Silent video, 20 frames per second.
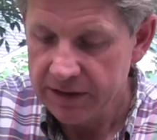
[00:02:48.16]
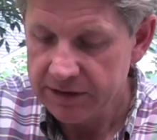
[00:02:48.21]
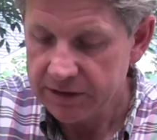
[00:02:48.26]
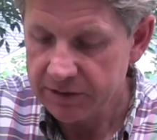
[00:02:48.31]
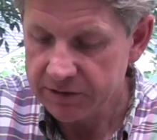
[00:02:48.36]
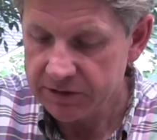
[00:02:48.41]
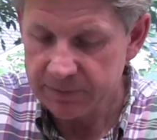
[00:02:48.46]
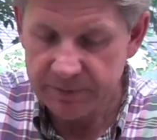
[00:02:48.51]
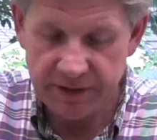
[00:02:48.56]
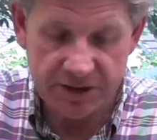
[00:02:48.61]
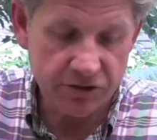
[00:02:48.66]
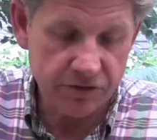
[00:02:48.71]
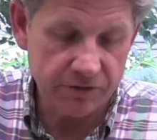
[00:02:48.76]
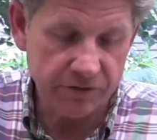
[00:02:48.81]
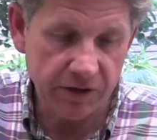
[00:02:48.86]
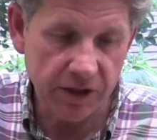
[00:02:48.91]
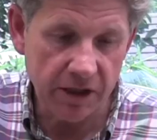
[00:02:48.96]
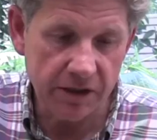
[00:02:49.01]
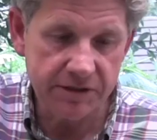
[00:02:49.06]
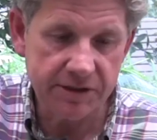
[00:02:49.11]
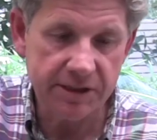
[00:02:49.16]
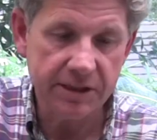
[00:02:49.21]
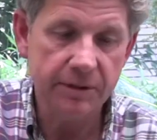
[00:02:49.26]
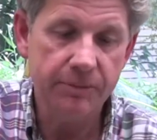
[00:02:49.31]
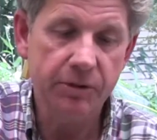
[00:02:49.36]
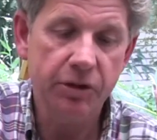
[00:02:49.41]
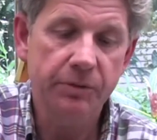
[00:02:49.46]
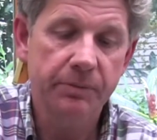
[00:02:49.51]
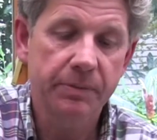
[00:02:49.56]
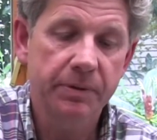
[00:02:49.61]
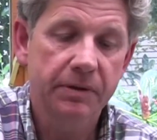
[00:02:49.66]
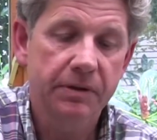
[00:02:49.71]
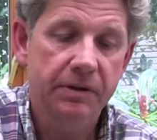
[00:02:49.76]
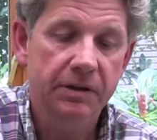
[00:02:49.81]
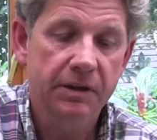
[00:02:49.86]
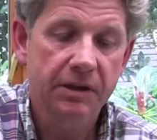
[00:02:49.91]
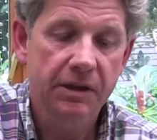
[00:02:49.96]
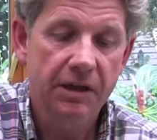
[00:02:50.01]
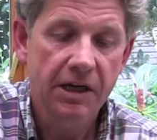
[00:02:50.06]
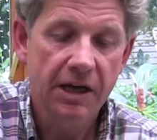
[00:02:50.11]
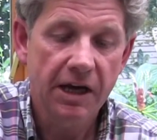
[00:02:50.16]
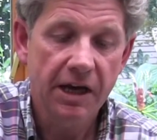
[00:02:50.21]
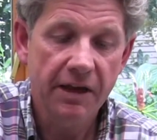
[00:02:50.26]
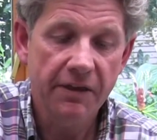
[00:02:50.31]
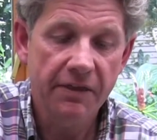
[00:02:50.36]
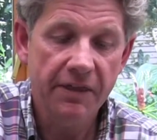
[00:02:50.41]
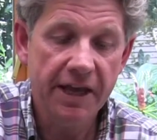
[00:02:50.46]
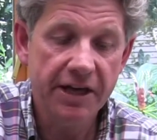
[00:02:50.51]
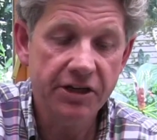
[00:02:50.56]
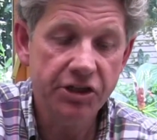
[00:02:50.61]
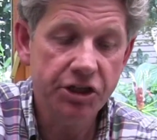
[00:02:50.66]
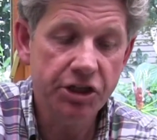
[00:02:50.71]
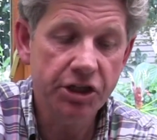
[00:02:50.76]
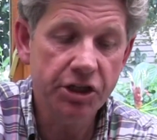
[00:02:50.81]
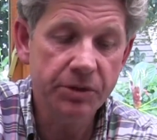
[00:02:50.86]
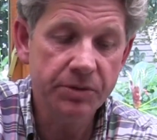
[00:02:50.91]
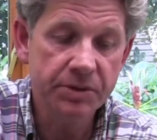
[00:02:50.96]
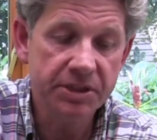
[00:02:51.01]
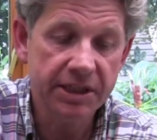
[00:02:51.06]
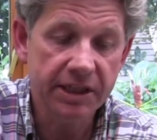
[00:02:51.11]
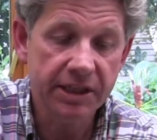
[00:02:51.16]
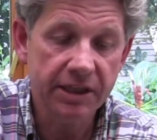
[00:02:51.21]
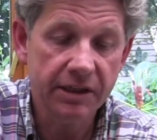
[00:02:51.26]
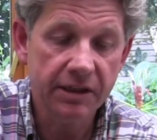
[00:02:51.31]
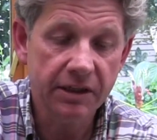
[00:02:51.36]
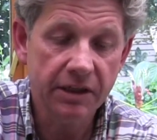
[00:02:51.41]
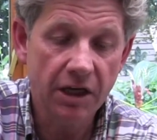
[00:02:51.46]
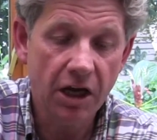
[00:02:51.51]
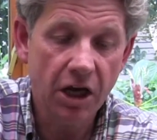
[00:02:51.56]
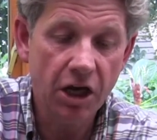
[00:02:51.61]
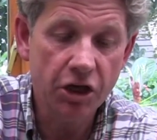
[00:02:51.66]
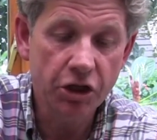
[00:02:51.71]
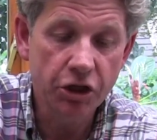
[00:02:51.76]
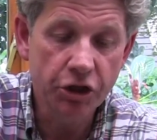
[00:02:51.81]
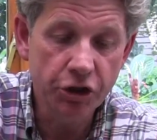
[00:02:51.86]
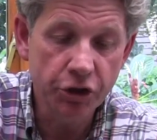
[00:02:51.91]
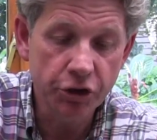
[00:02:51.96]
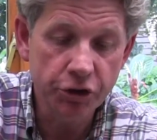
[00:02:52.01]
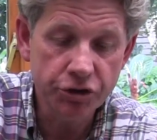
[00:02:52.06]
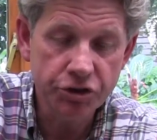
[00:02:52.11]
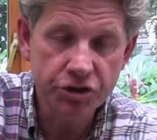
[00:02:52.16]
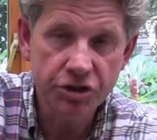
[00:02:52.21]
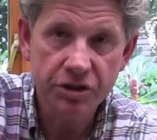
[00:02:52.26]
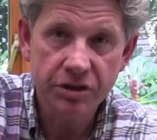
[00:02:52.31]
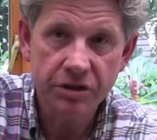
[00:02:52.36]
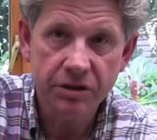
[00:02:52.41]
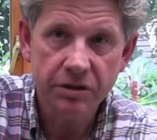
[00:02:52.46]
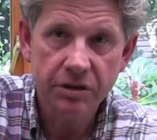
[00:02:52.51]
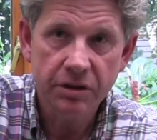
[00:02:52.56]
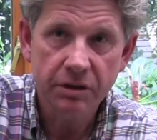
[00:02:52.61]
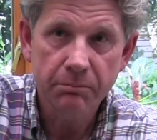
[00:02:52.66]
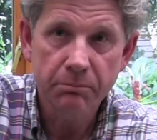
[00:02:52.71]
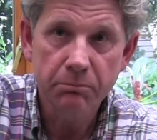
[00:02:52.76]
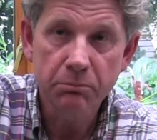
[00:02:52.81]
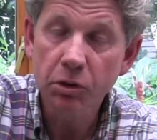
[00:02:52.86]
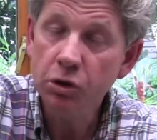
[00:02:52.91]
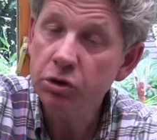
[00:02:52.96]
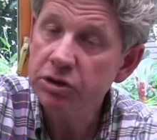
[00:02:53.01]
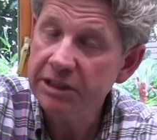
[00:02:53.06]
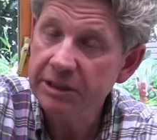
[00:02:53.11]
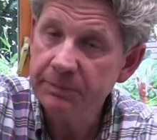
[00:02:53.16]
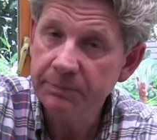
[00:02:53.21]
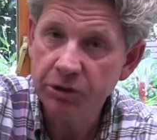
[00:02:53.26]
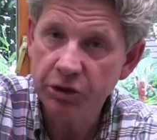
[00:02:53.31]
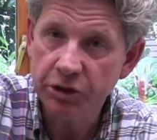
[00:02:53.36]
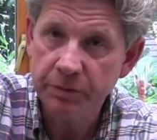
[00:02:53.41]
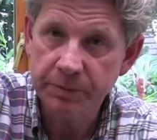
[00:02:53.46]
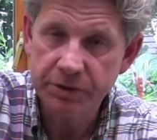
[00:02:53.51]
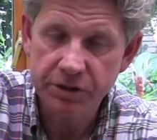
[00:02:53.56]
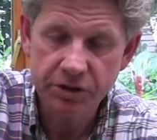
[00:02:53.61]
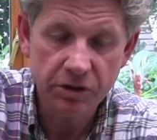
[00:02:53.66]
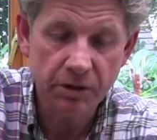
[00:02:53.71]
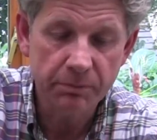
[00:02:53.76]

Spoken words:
So it's a matter of closing them up and then using a good multi-purpose